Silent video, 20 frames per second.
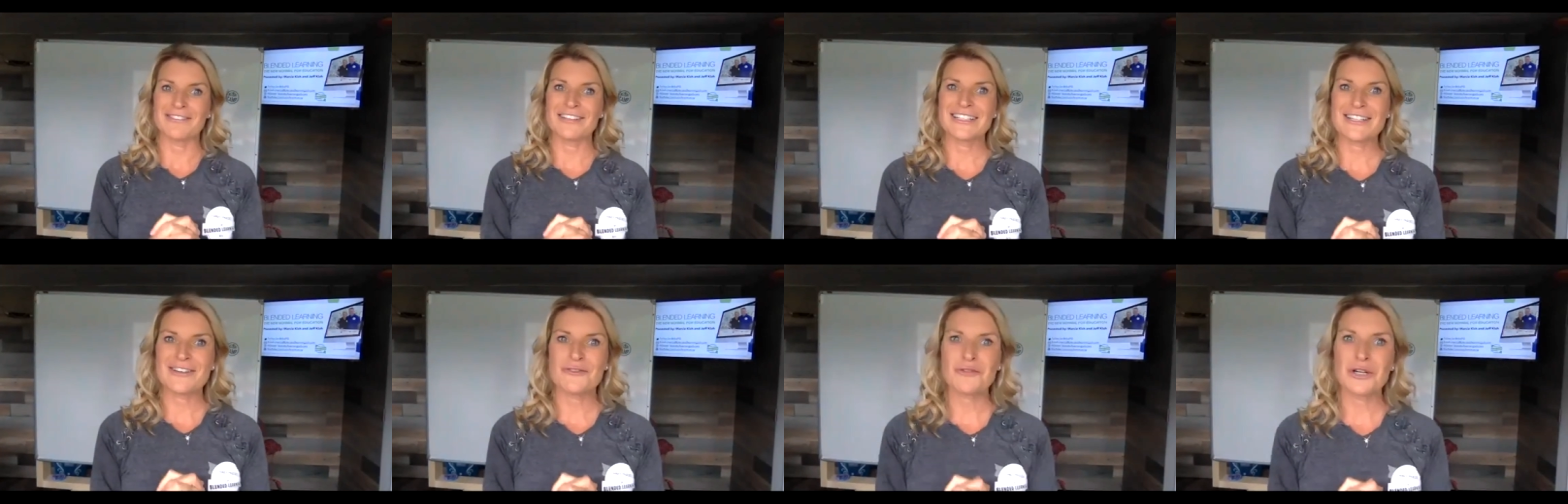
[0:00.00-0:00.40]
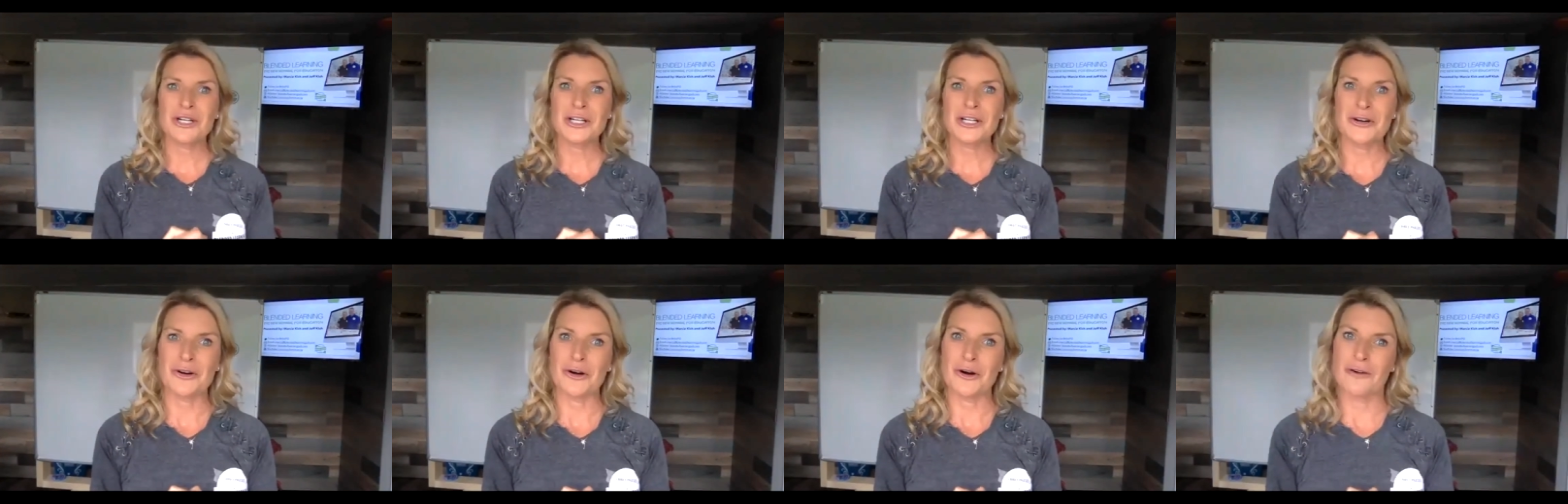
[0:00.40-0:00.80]
We don't want
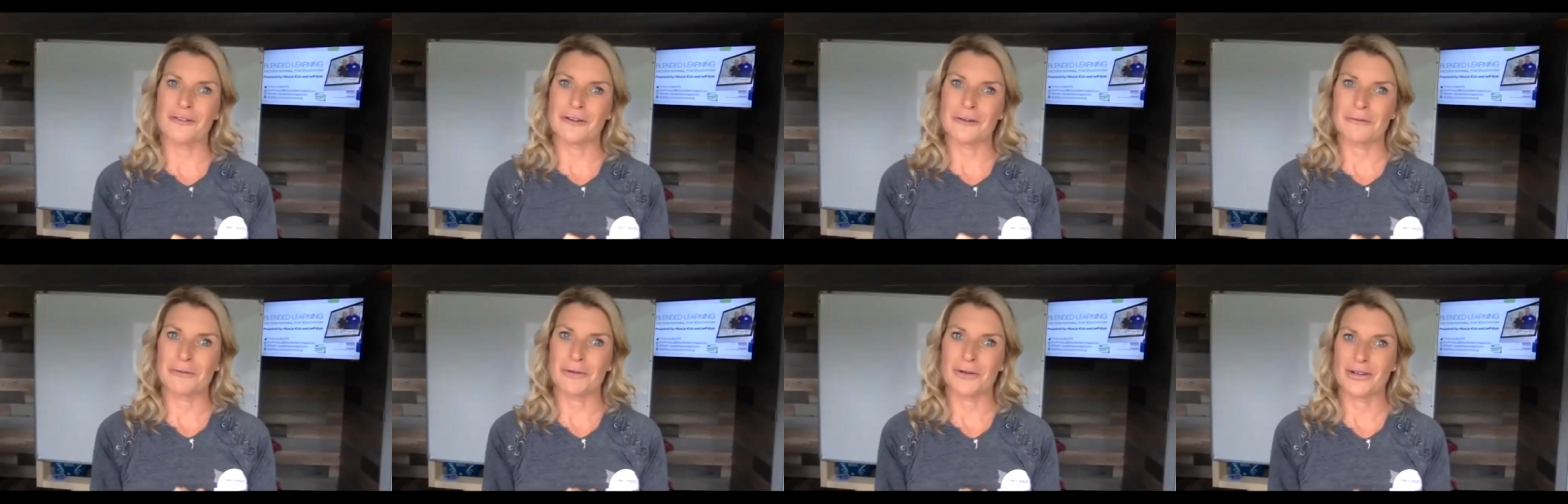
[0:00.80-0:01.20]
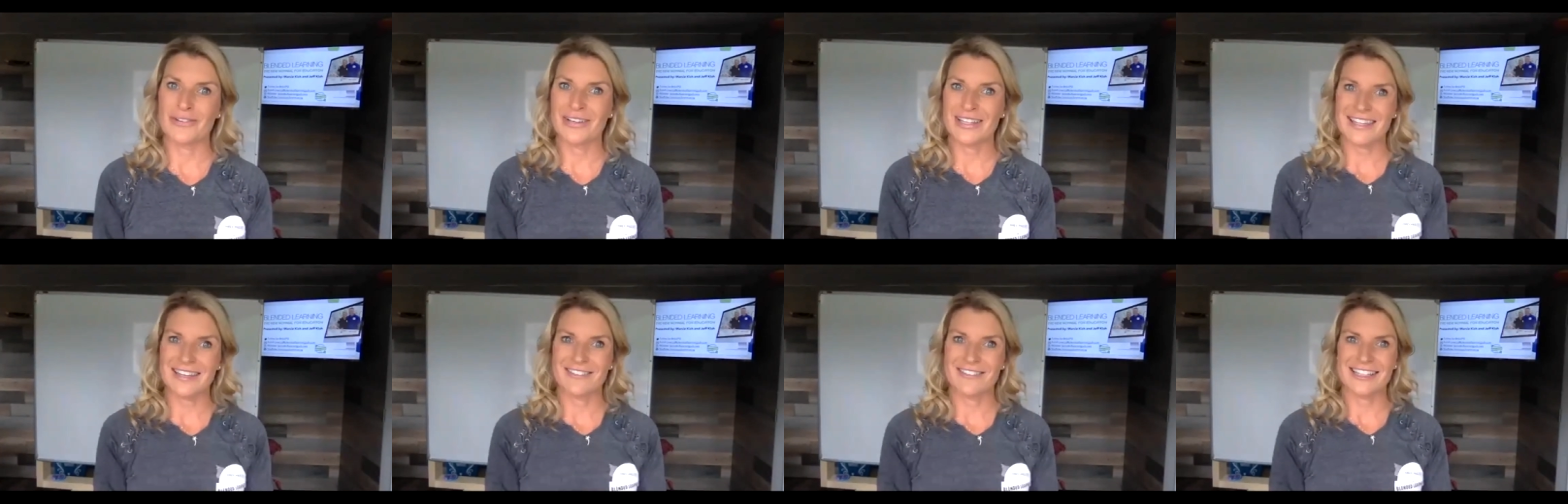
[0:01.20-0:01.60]
to go overboard
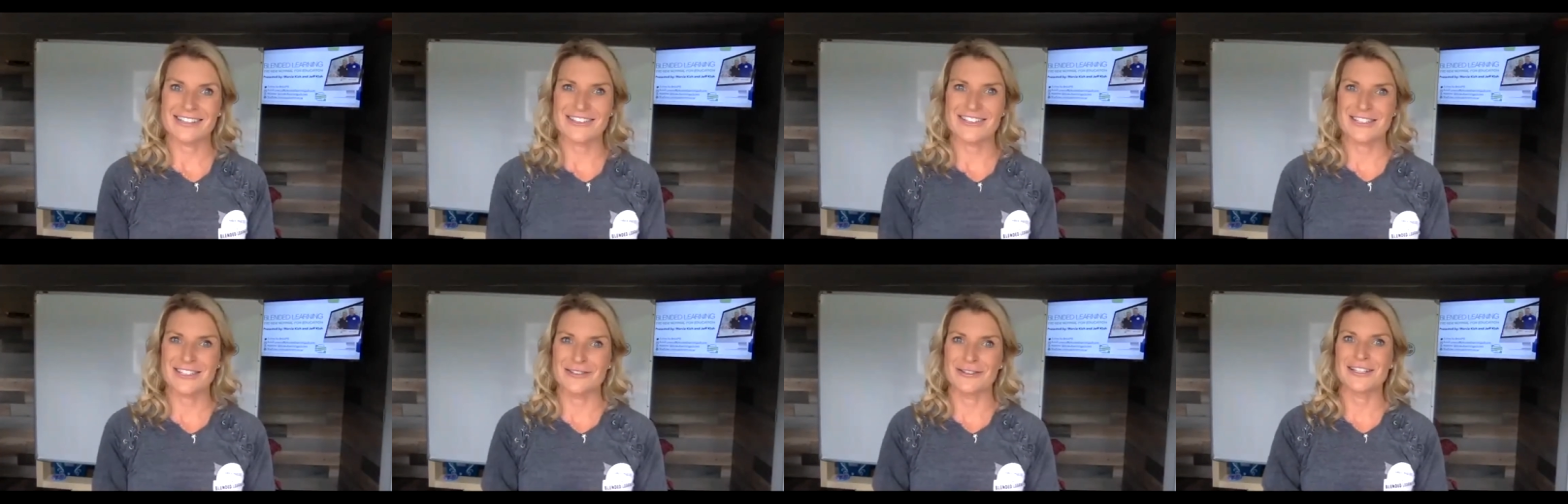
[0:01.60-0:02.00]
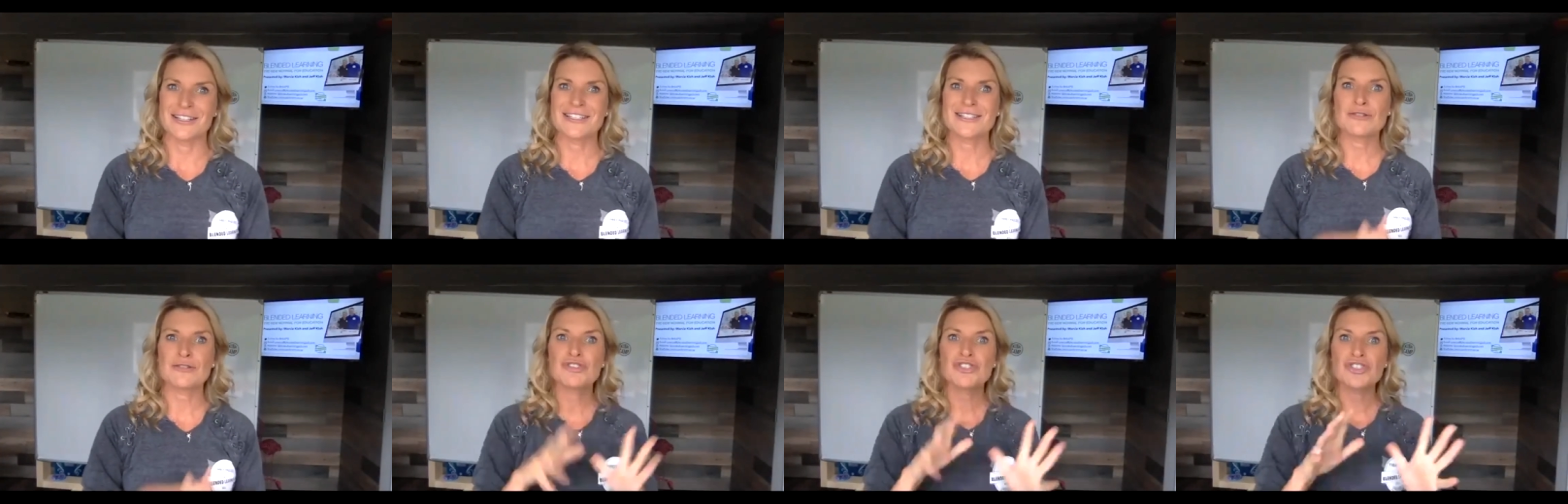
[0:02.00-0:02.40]
with it with our
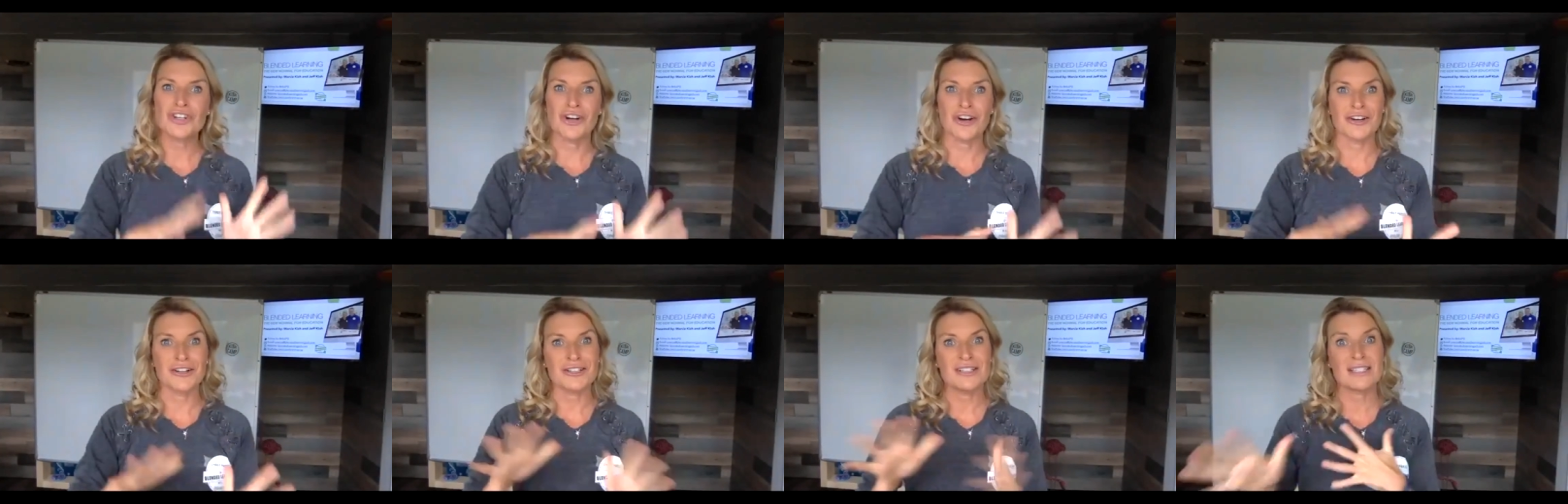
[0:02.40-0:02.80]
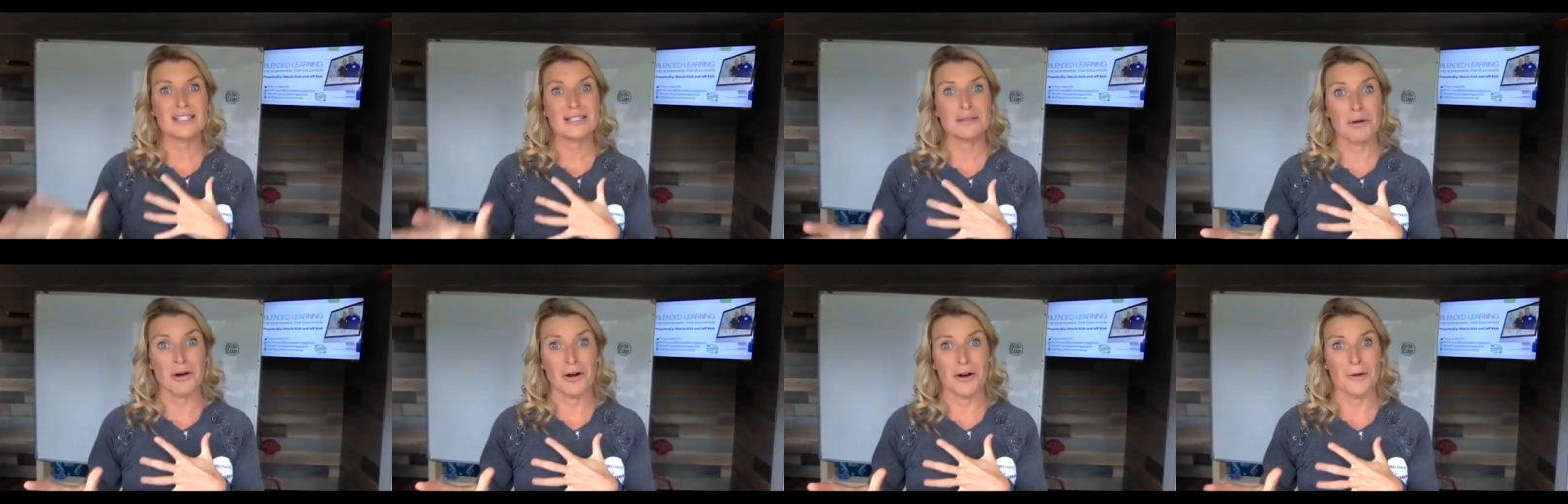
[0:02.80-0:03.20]
students, so start
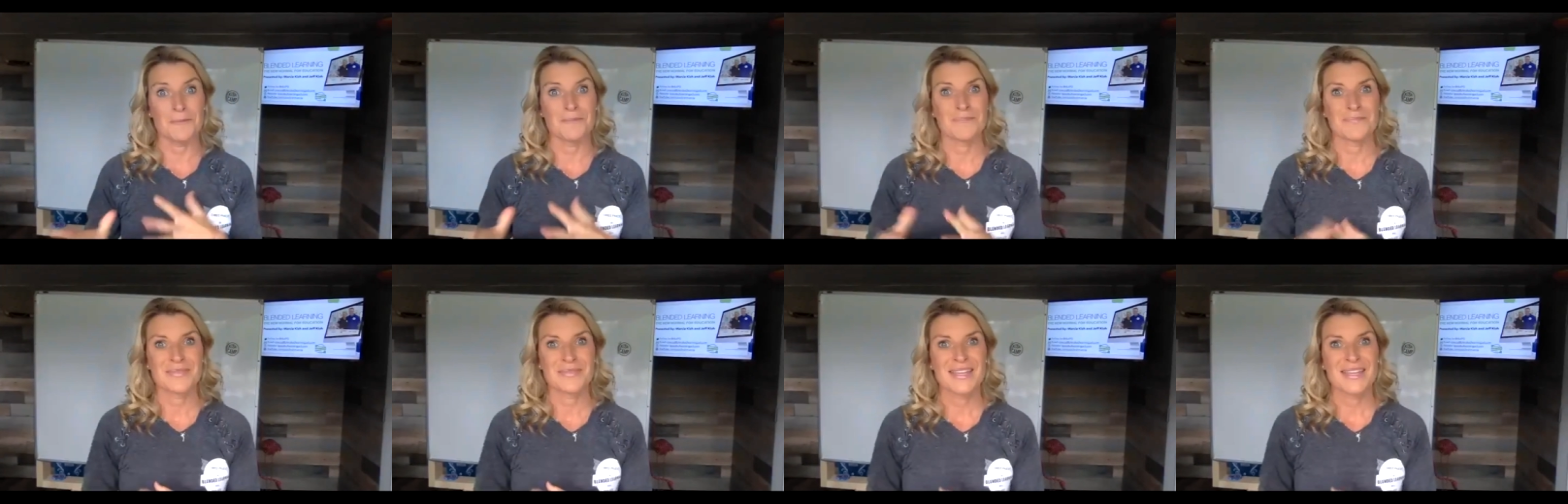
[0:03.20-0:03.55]
small.